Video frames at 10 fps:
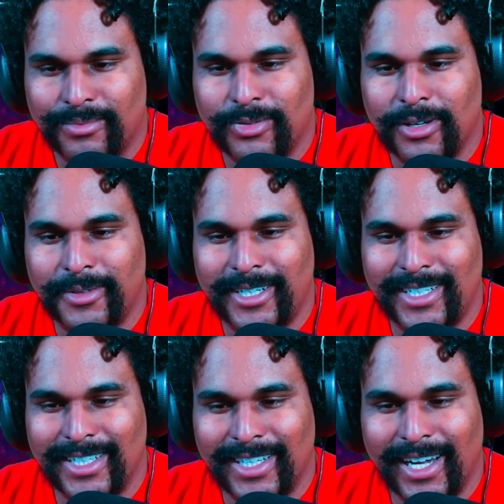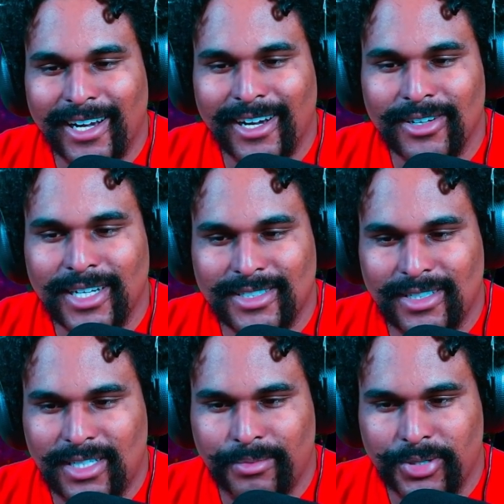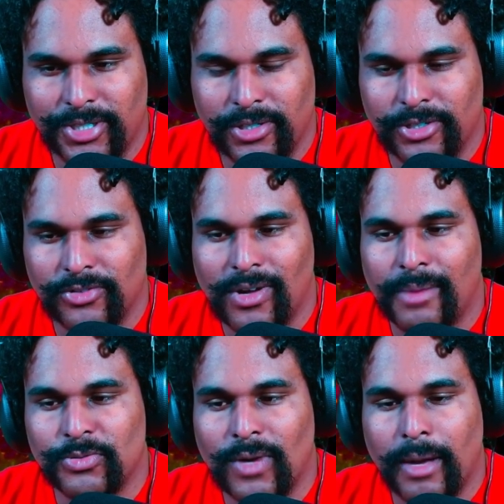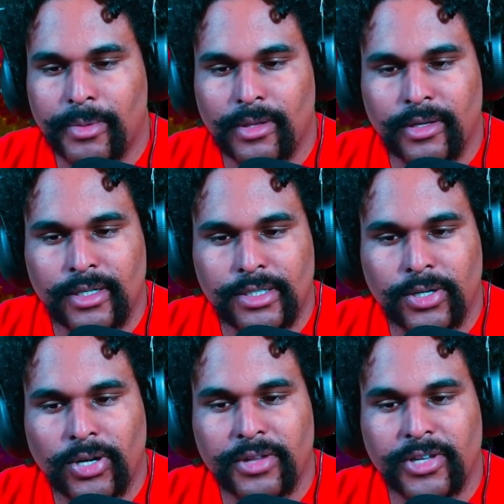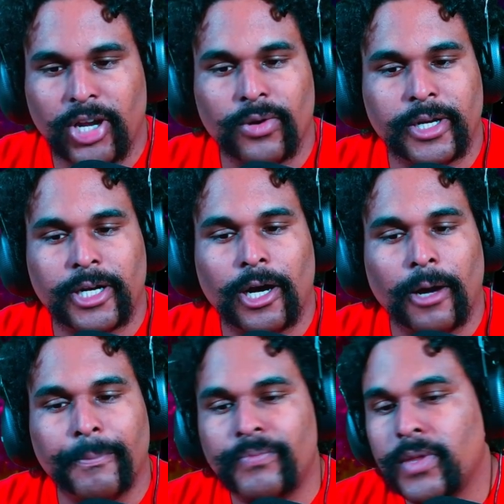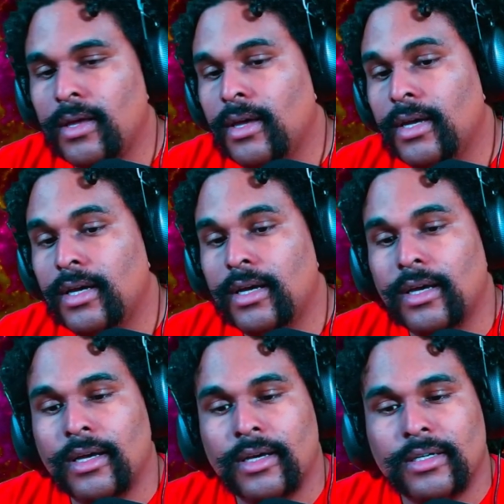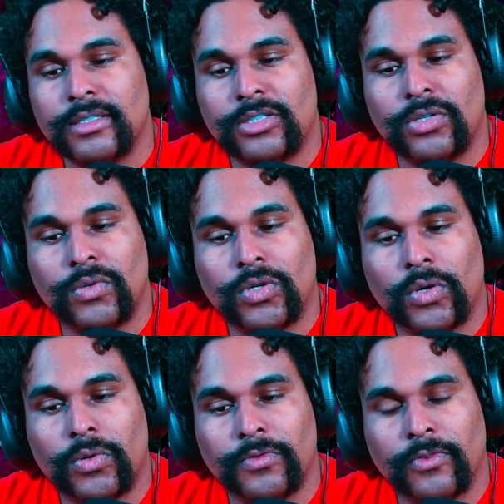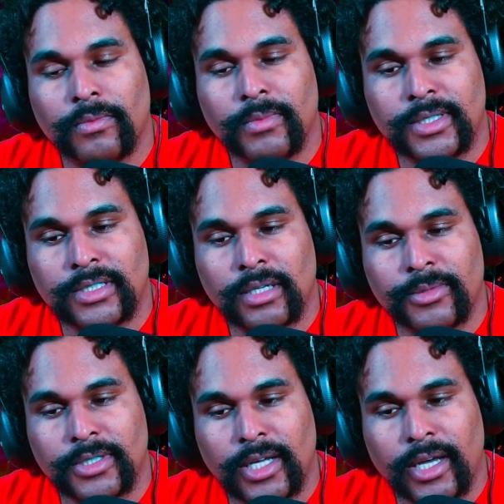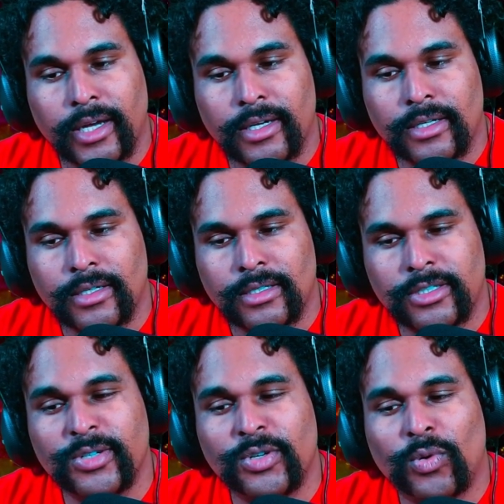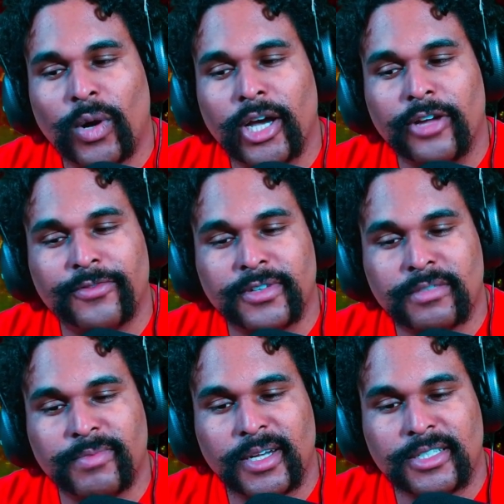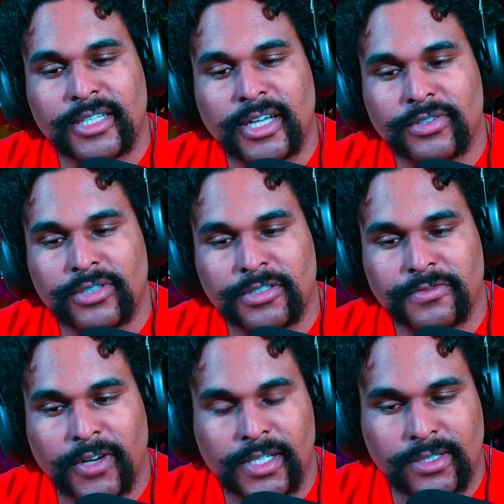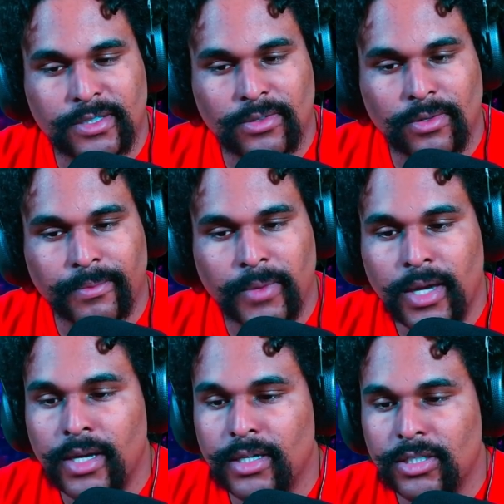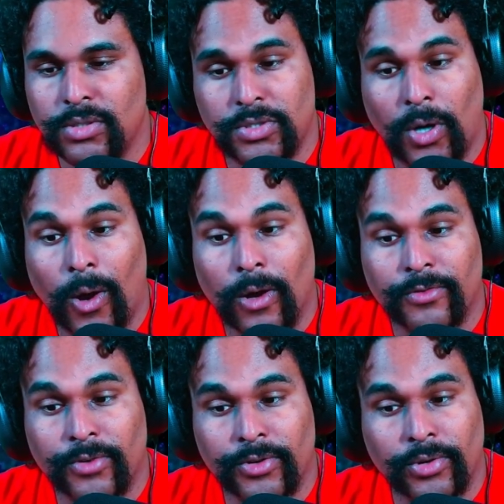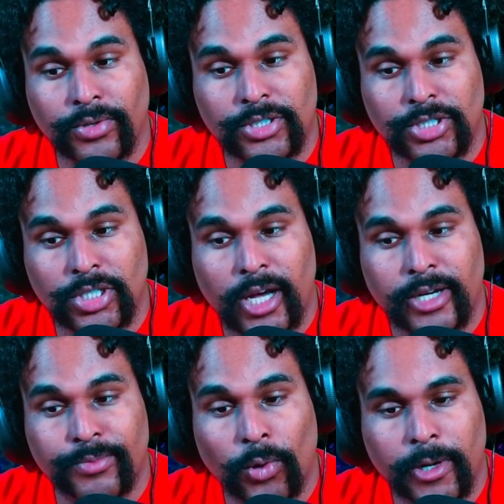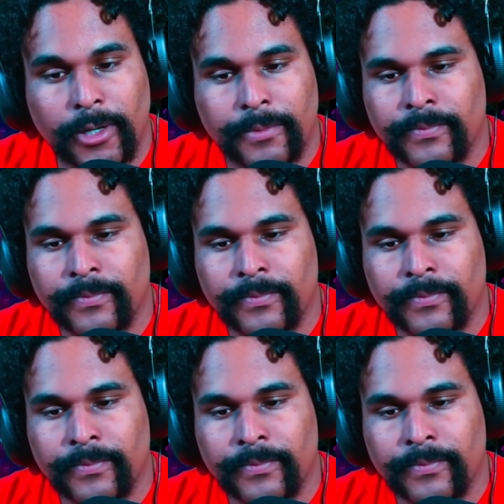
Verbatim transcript: Permeating the air as the temperature dropped rapidly and took on the eerie calm. Too cold for a midsummer day, too quiet for the space after such a violent storm, too dark for an early July morning.